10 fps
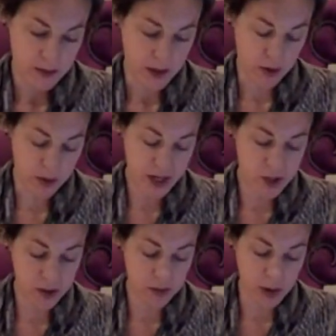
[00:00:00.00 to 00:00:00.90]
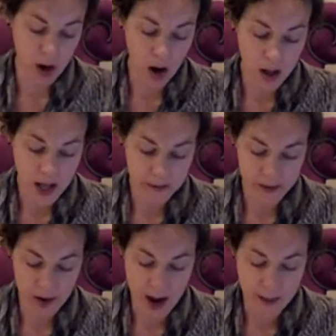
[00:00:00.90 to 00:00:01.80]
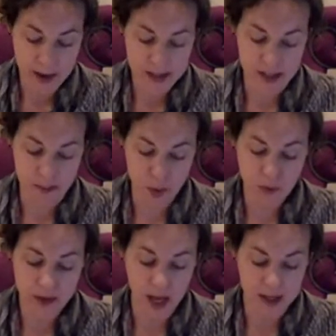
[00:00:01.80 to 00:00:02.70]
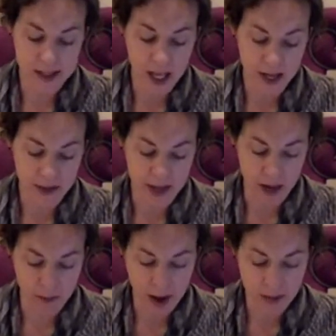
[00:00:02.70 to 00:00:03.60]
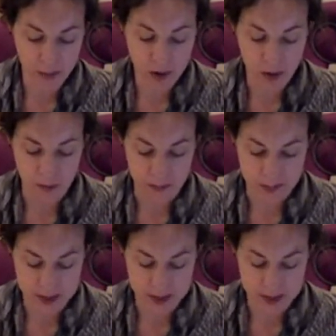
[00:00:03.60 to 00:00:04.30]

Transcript: The creatures were all out of their hammocks and moving excitedly around the room.